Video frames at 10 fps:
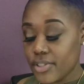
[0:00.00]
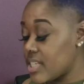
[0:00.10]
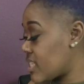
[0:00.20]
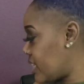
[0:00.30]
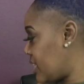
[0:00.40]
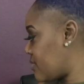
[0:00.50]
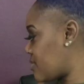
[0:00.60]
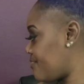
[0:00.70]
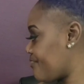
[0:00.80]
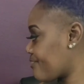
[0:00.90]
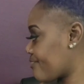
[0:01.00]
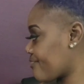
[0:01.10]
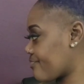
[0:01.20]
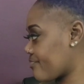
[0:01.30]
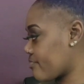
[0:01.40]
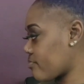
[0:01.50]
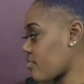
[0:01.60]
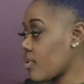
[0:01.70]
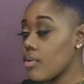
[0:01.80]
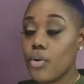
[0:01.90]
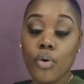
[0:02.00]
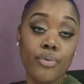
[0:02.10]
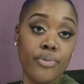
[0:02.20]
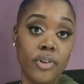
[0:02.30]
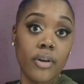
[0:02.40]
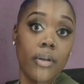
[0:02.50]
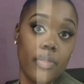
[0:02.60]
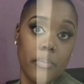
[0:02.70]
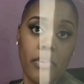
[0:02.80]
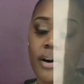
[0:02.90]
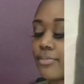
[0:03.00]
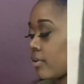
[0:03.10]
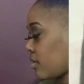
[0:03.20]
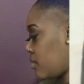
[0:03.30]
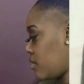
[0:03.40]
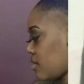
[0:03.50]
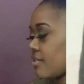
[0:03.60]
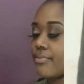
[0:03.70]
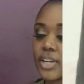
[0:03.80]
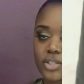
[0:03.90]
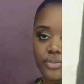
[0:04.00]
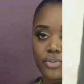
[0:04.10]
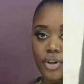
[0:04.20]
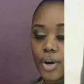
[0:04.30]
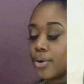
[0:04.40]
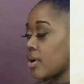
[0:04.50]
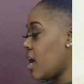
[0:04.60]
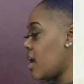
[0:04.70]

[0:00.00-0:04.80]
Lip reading: the sleeves or for the puffer effect of the coat.